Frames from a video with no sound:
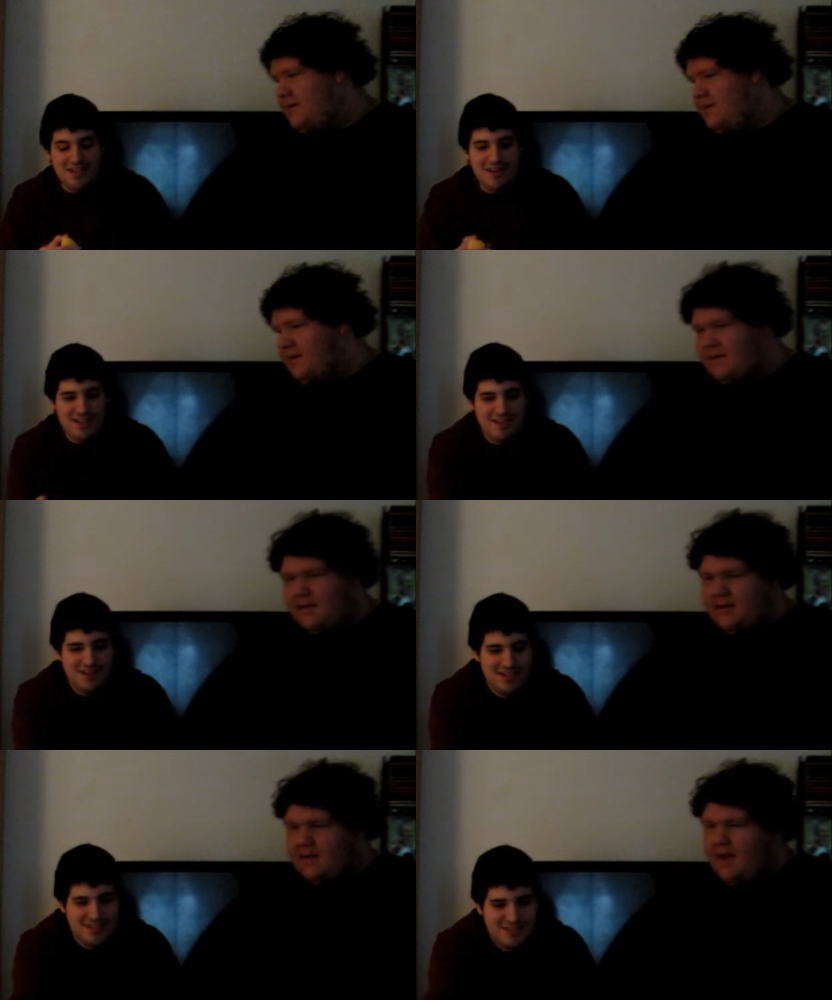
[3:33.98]
Speaker 1: an
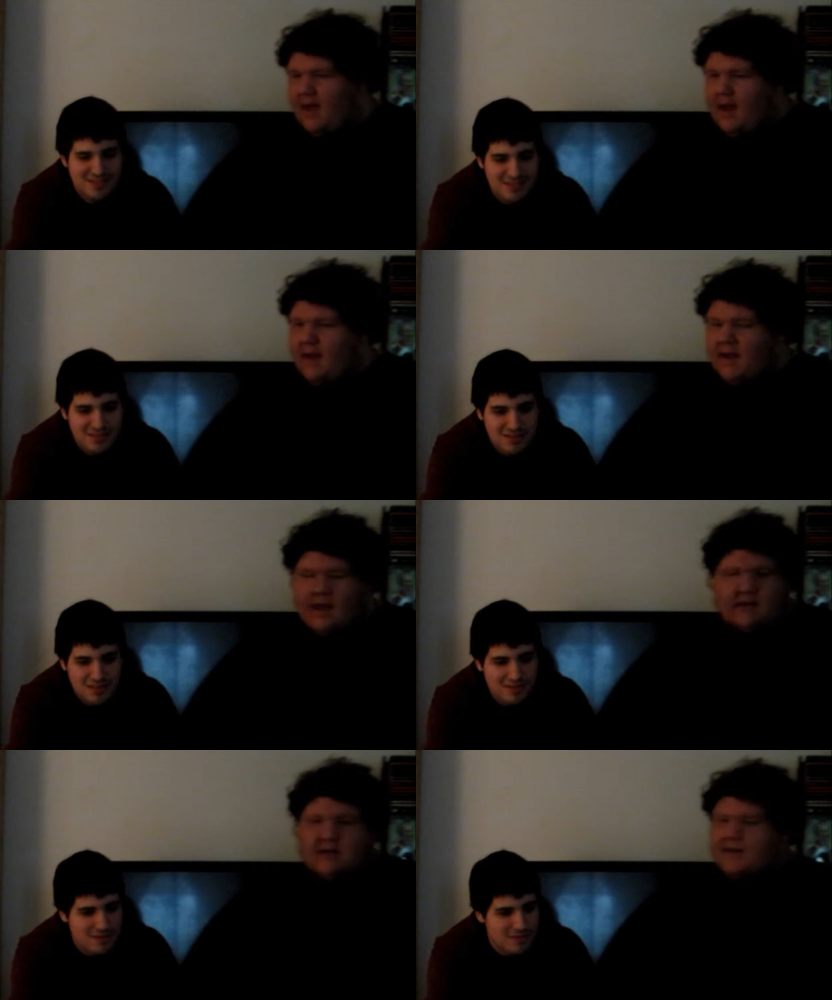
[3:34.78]
Auton.
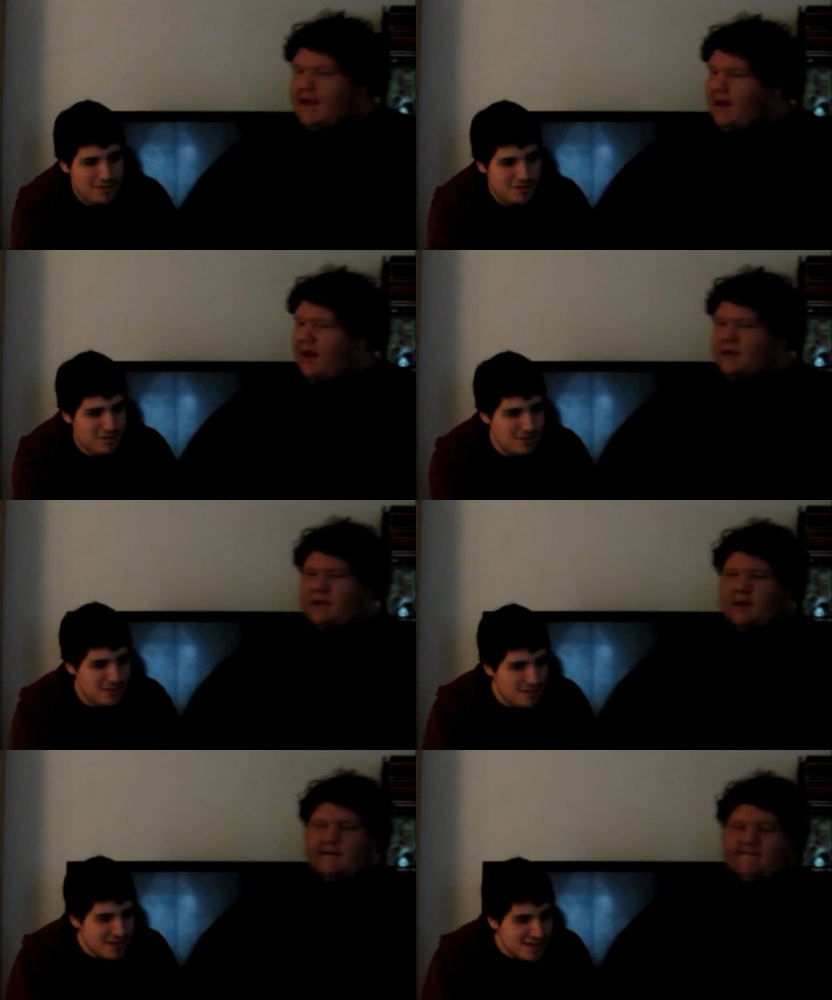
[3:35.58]
There's our second
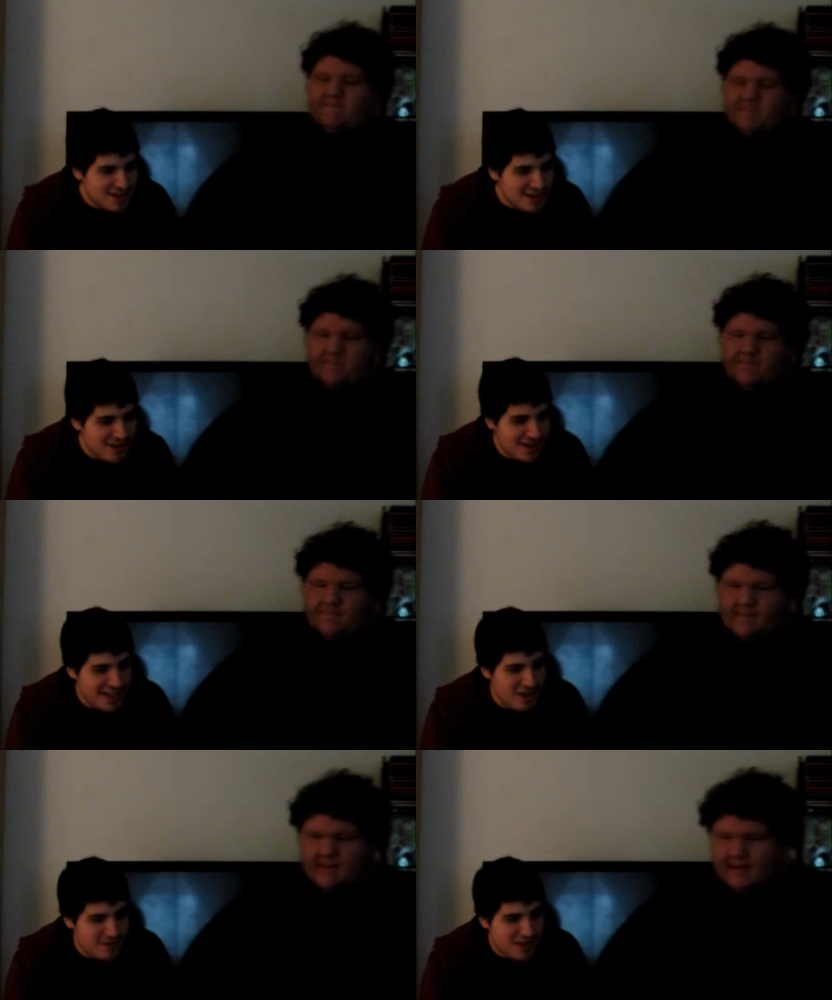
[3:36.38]
Auton.
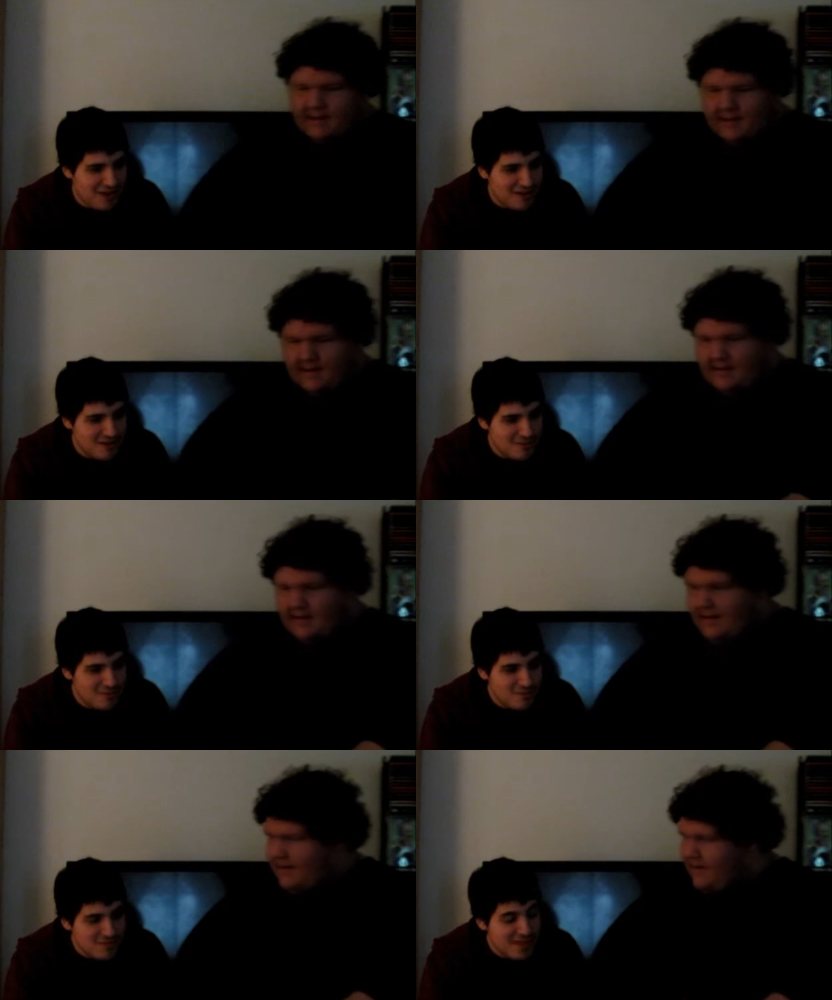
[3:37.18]
Okay, now I'm scared.
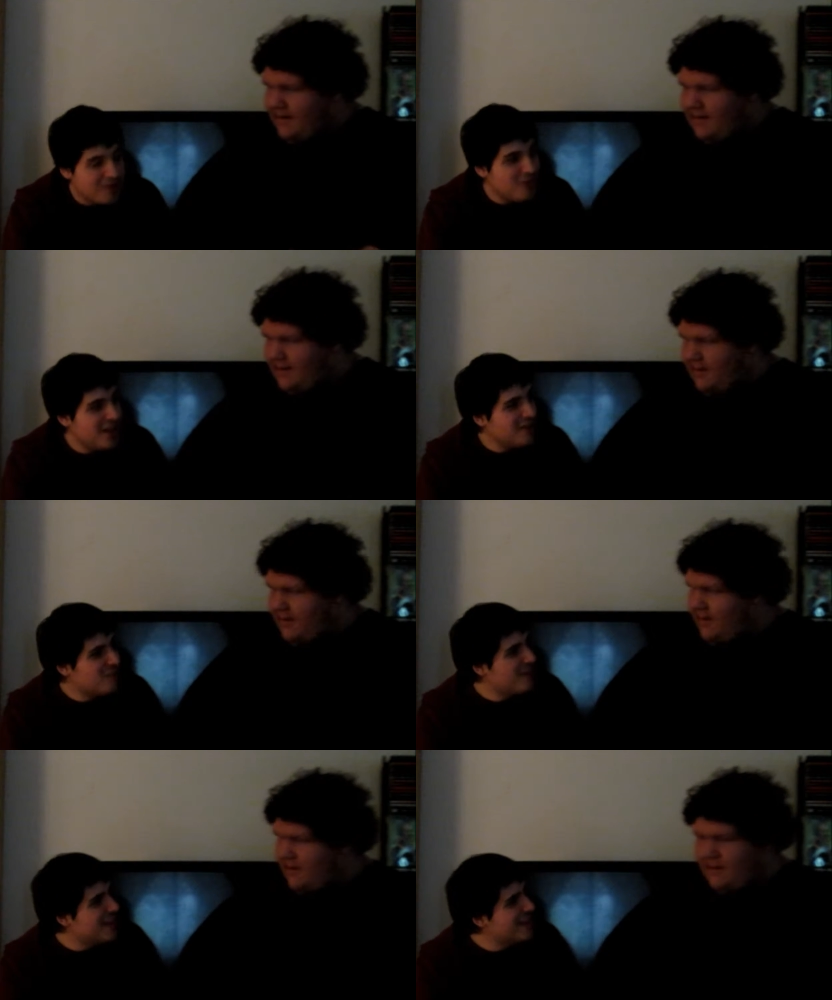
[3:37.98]
He's a one out
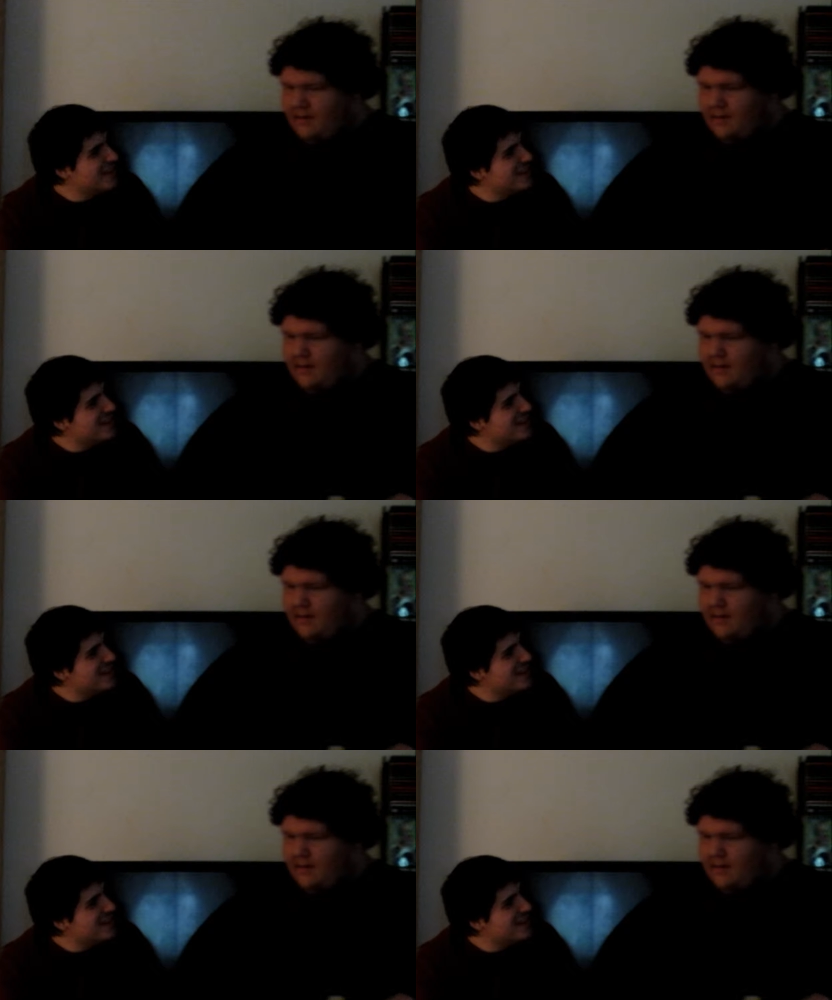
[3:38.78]
of twenty.